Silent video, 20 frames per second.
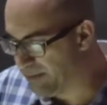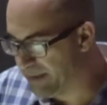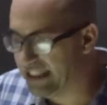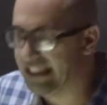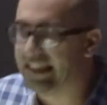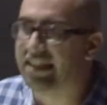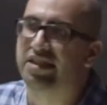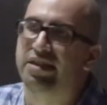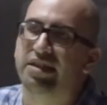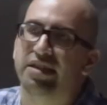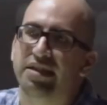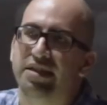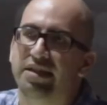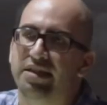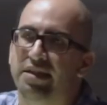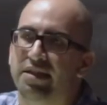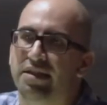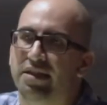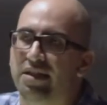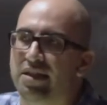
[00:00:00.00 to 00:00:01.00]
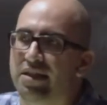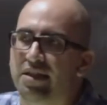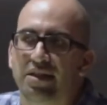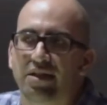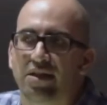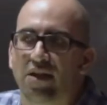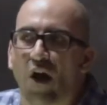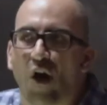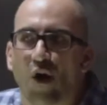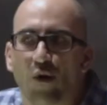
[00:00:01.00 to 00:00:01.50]
position,
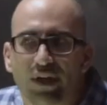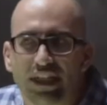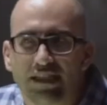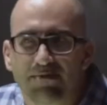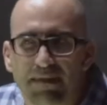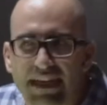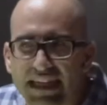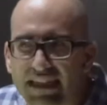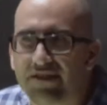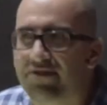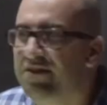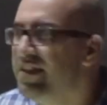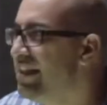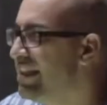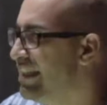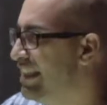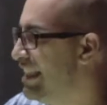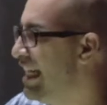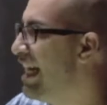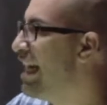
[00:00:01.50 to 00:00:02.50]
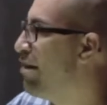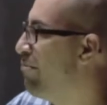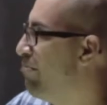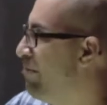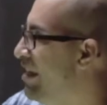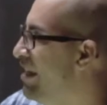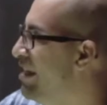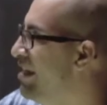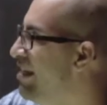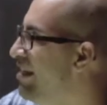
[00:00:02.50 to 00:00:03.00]
always made to feel
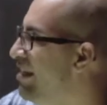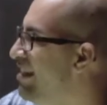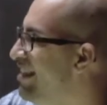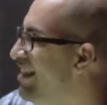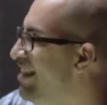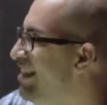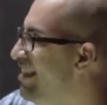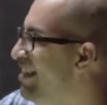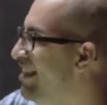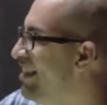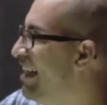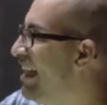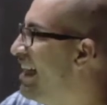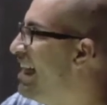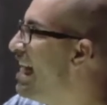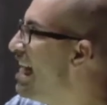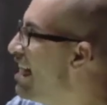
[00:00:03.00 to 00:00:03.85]
ashamed? And